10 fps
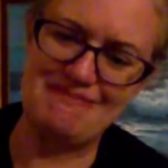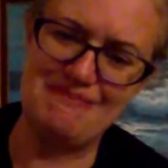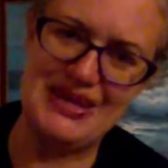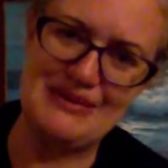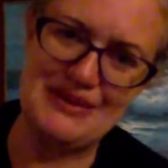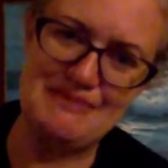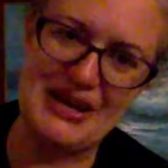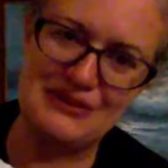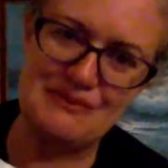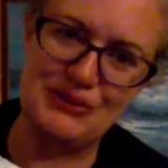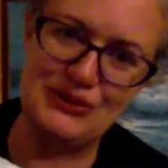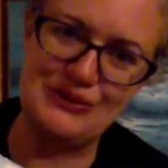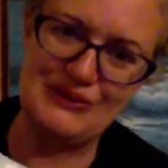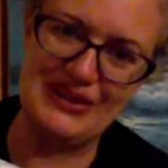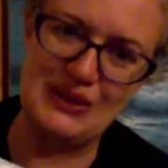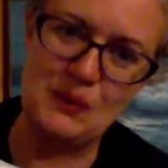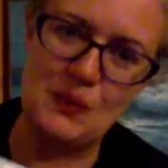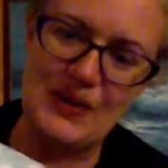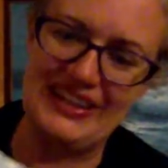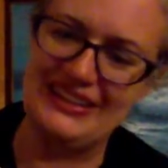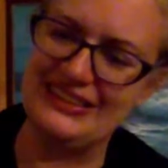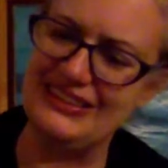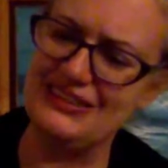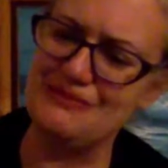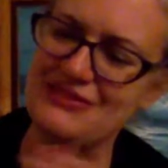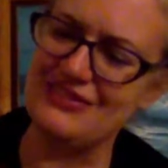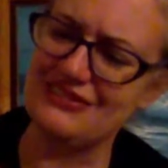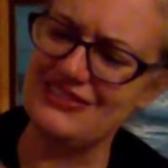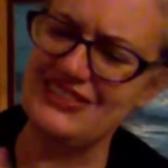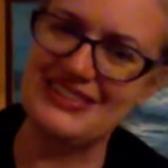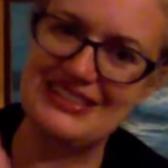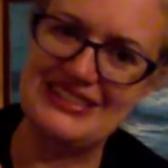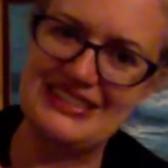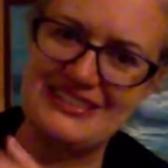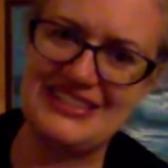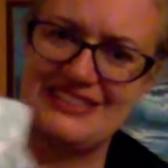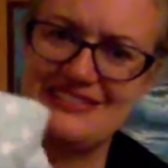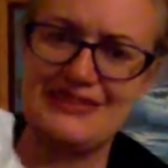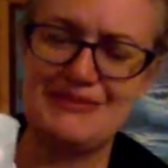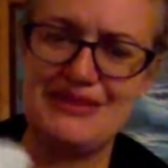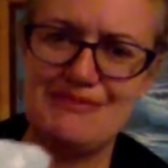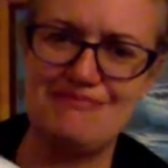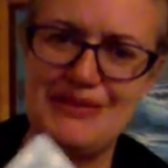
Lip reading: baby powder blue and like white, and it almost looks a little dusty or something.